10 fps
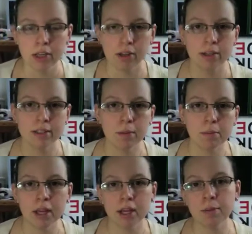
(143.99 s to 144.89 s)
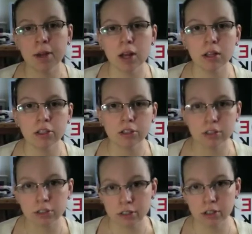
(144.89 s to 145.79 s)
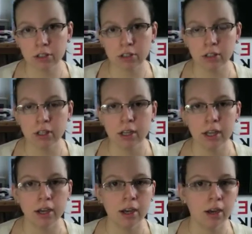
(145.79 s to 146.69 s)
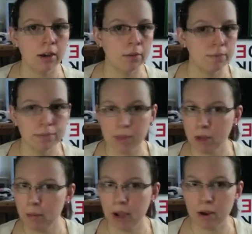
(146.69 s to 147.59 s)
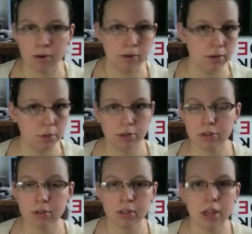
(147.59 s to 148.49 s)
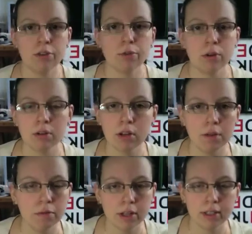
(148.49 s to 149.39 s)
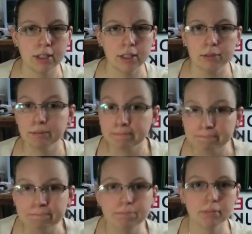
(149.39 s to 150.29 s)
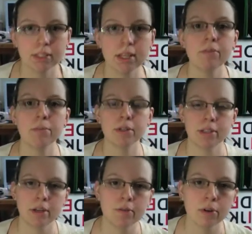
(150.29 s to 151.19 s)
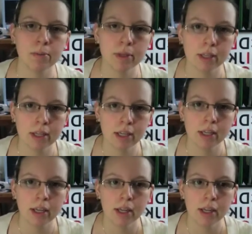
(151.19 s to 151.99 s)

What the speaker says: You guys send me an email because you're concerned about a personal schedule conflicting. 7% of your ability.